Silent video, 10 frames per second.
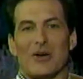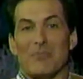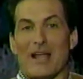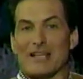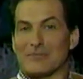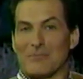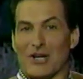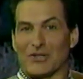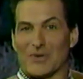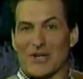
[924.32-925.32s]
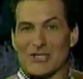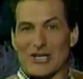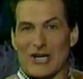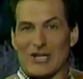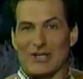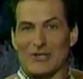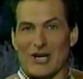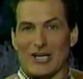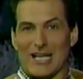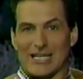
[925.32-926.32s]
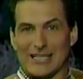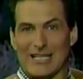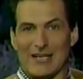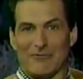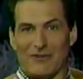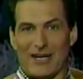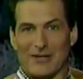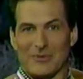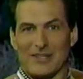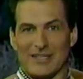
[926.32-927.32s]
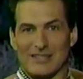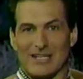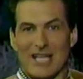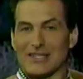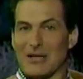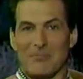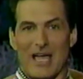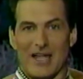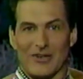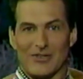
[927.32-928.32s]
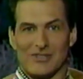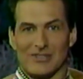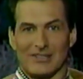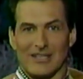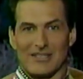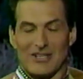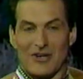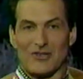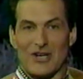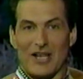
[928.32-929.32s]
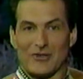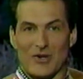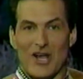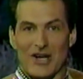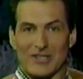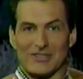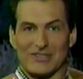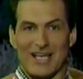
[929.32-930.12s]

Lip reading: aren't mass murderers, are you? You aren't like identifying with these. Not that it matters, as long as you're not drunks.